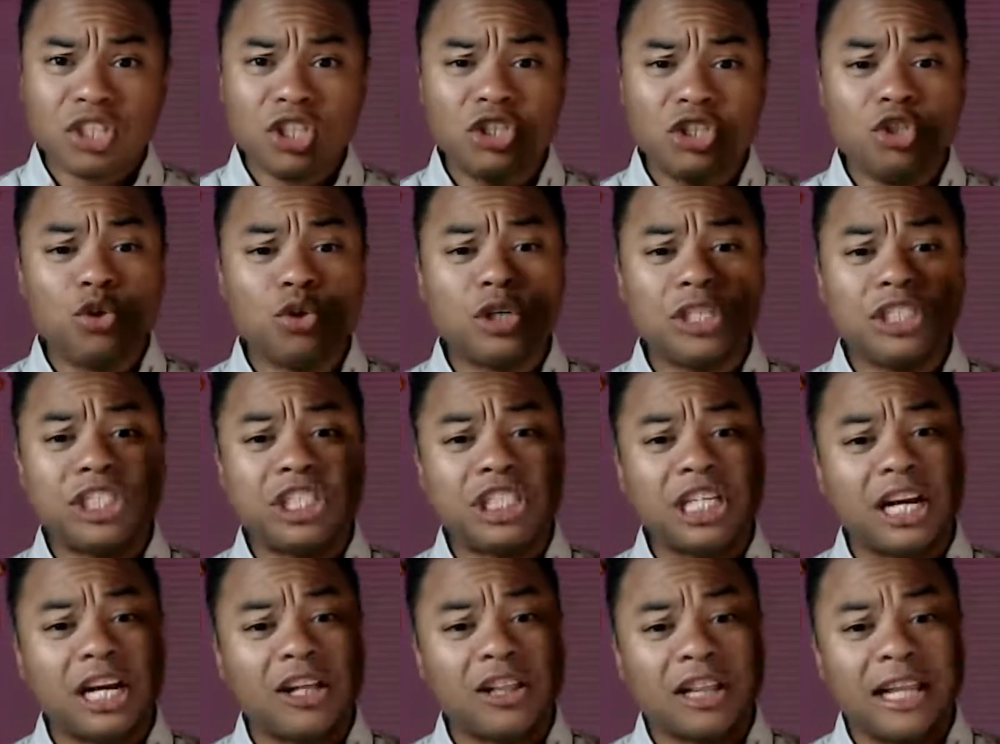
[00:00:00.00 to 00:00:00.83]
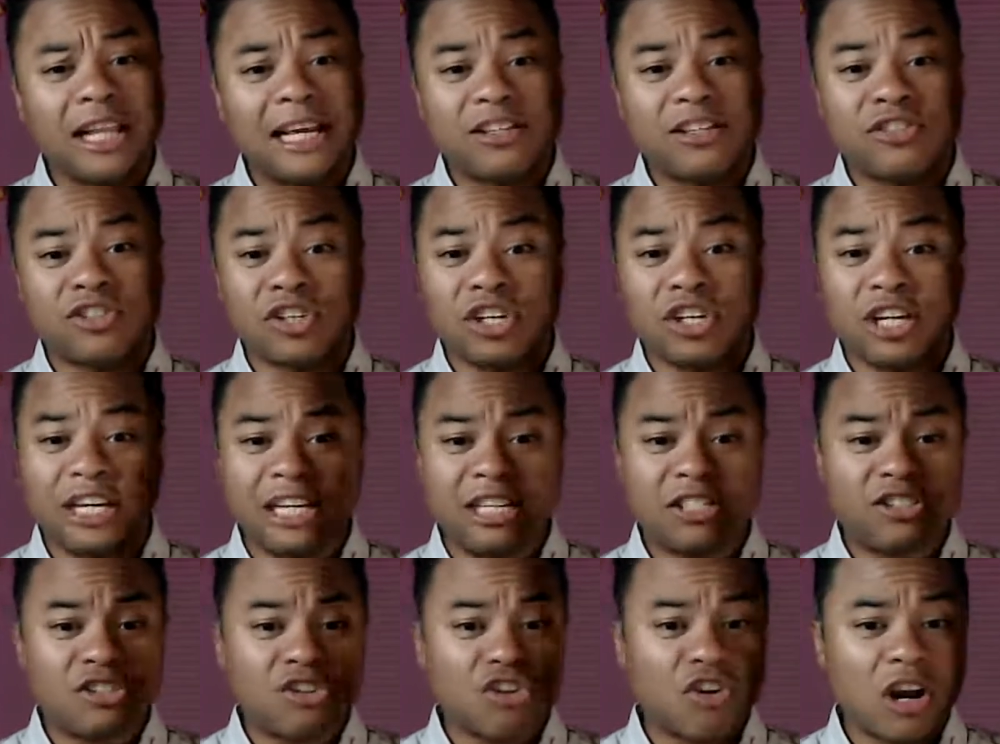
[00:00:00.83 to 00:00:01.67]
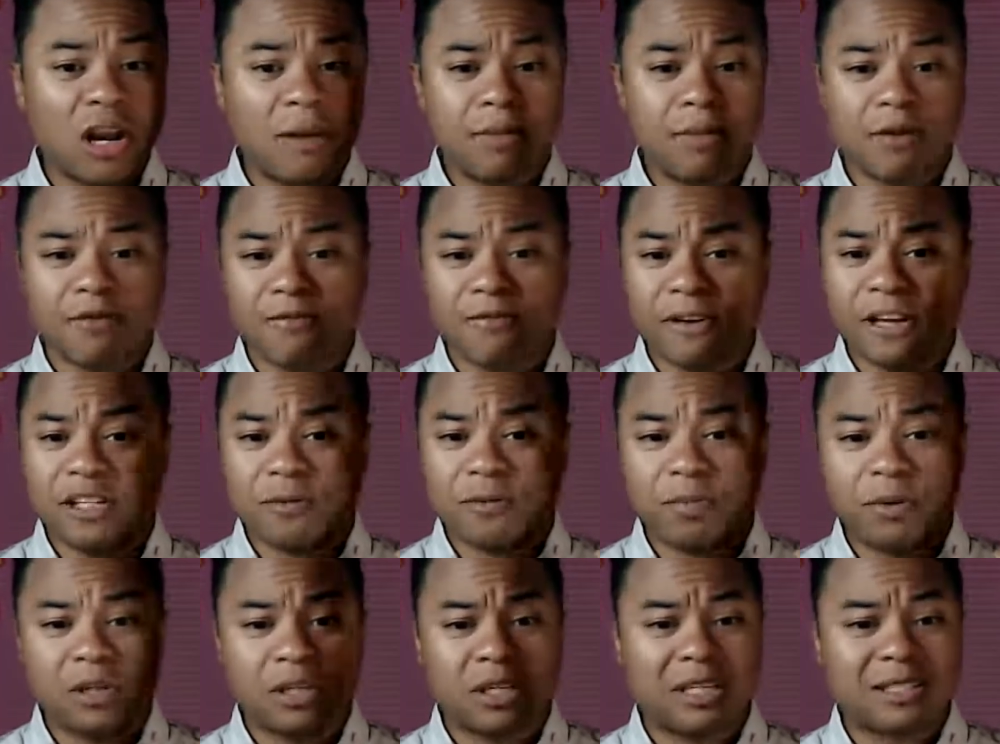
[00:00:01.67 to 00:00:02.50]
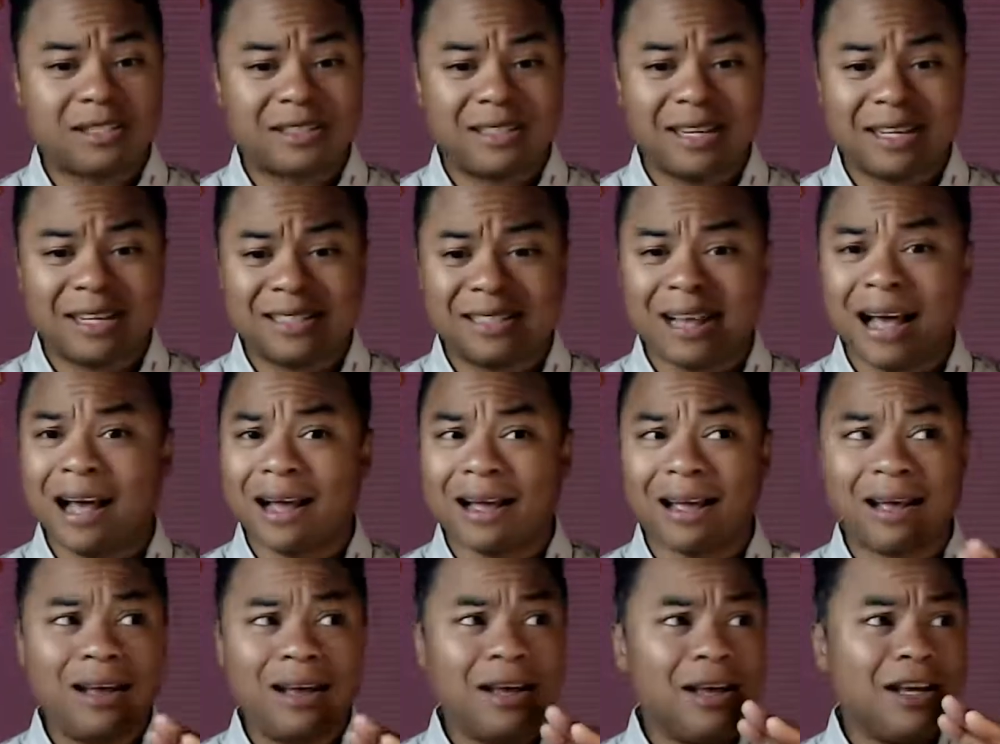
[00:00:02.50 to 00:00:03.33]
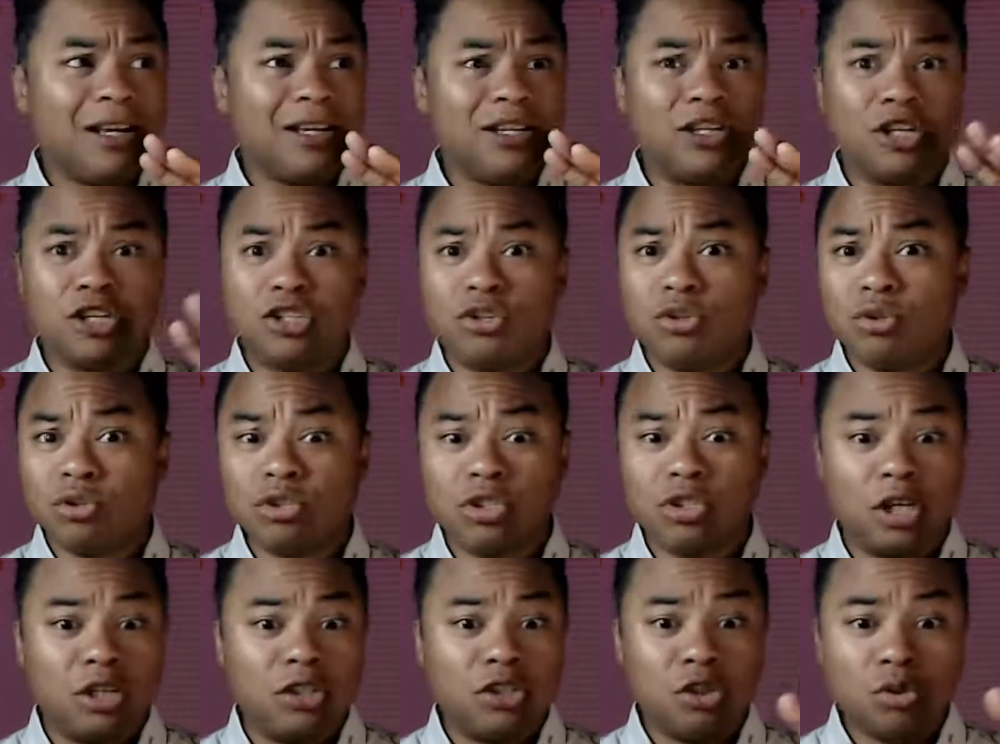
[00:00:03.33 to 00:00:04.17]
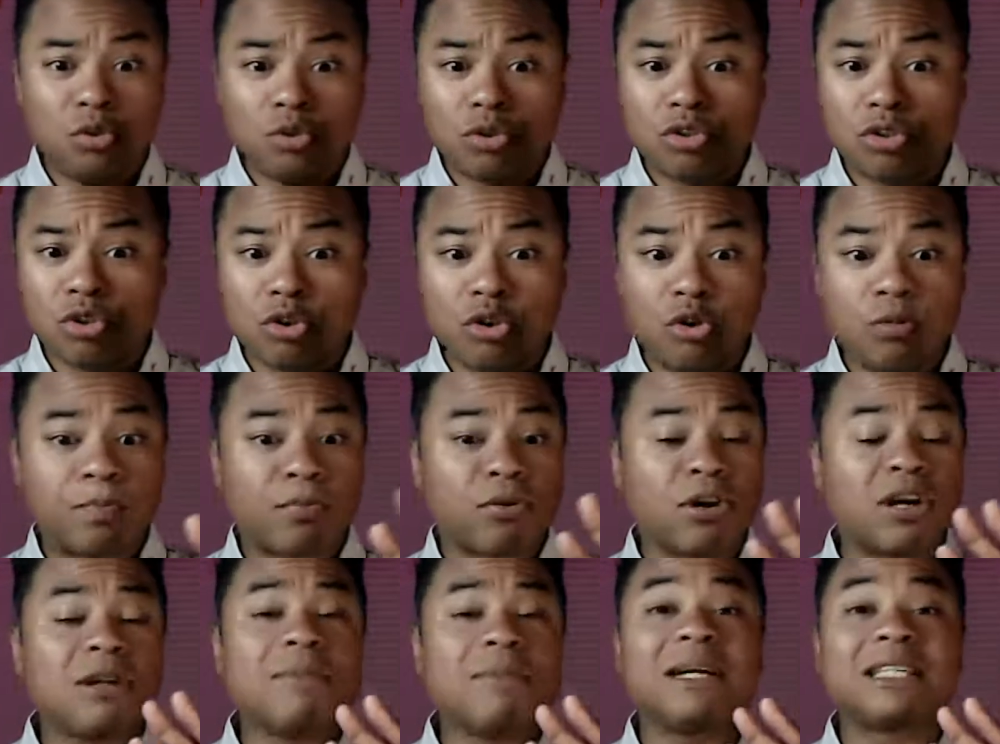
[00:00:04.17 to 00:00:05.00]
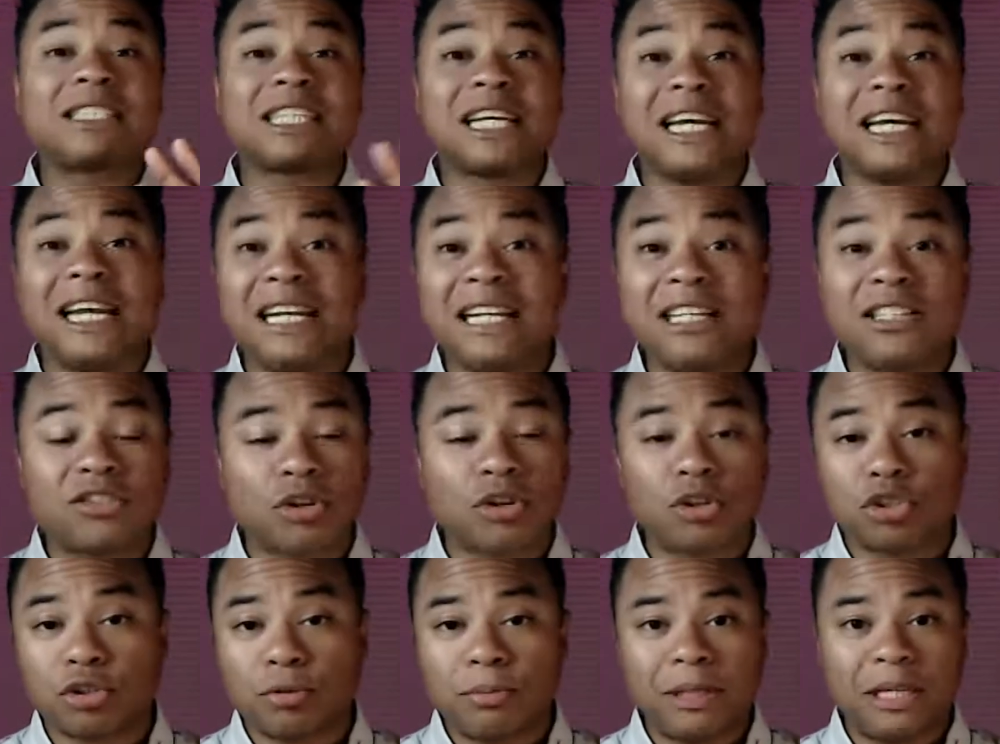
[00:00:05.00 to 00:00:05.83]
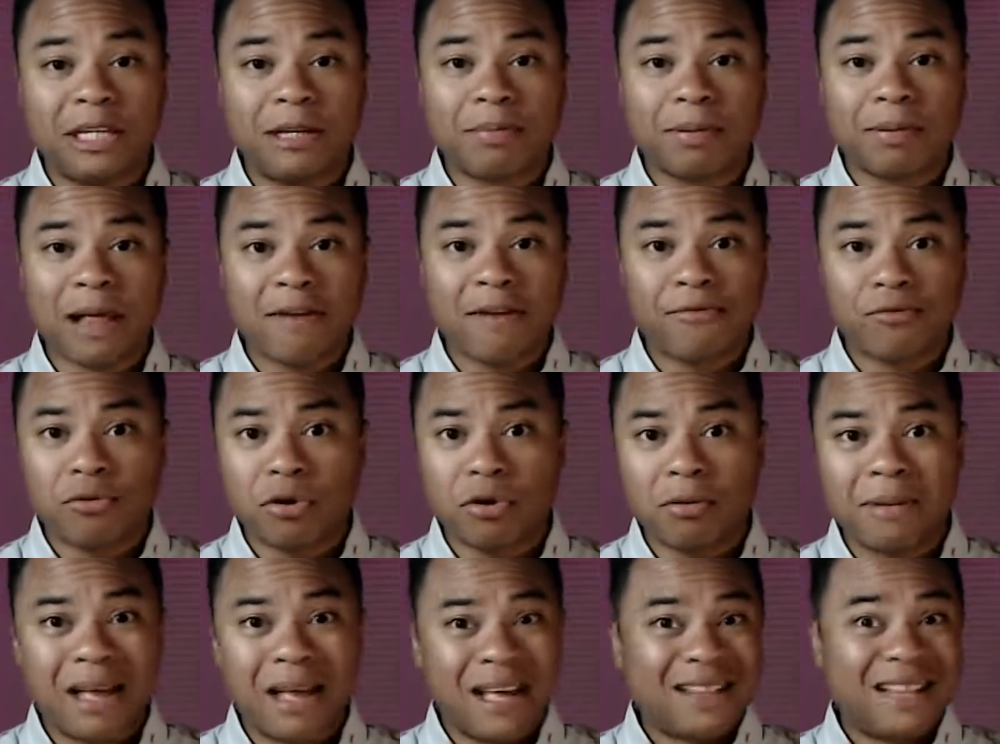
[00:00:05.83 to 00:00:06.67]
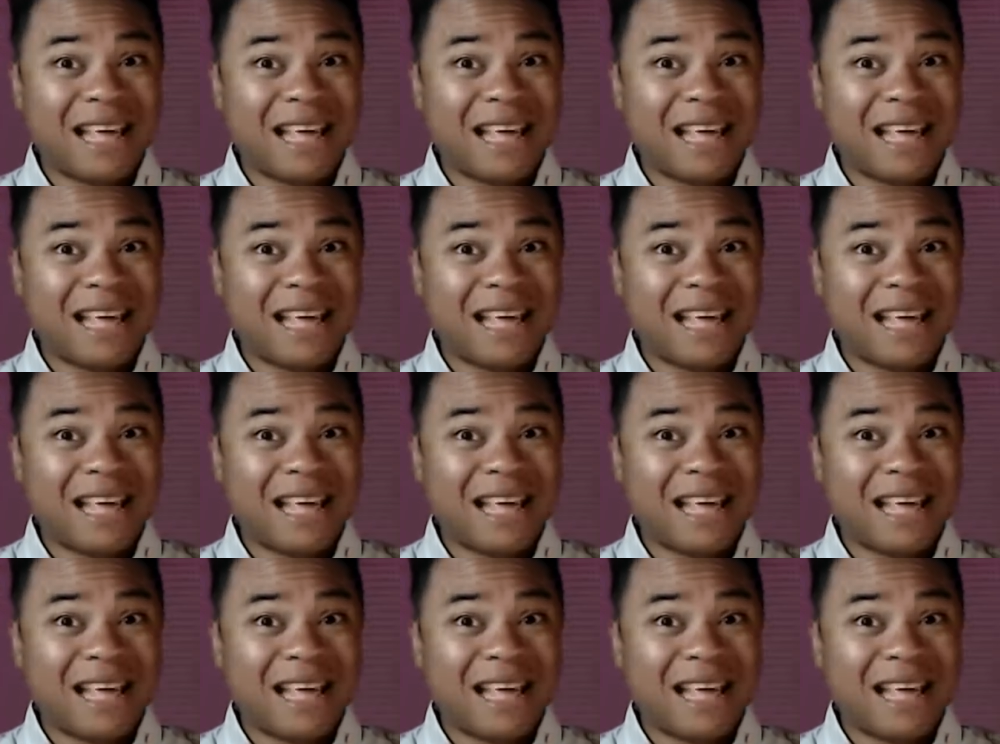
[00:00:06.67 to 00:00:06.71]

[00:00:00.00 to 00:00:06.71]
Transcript: you can share links to your Instagram, your Facebook, your TikTok, your YouTube, pretty much any social media platform.